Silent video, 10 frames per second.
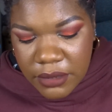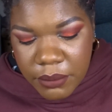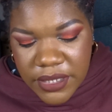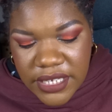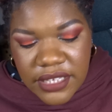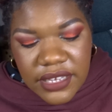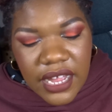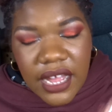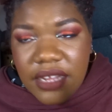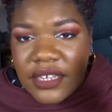but
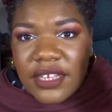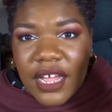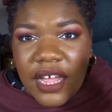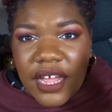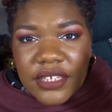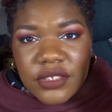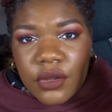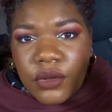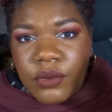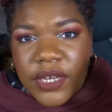it has
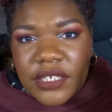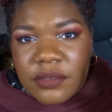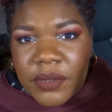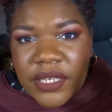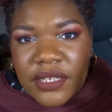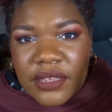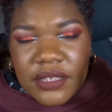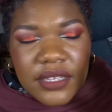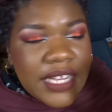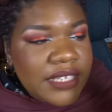always been
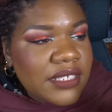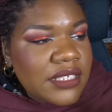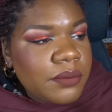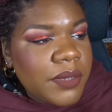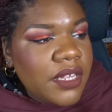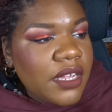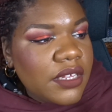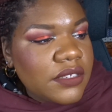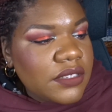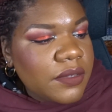like this,
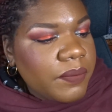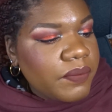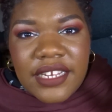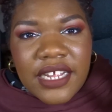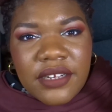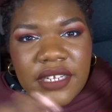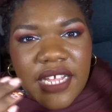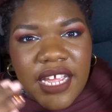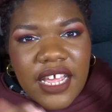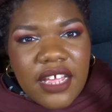because now that
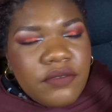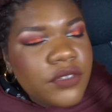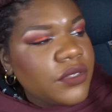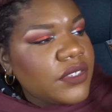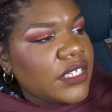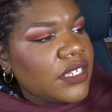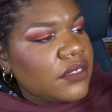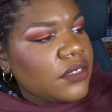I have used it,